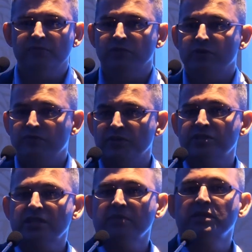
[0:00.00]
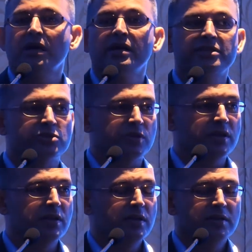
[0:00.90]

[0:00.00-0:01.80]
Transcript: For the first time in our history,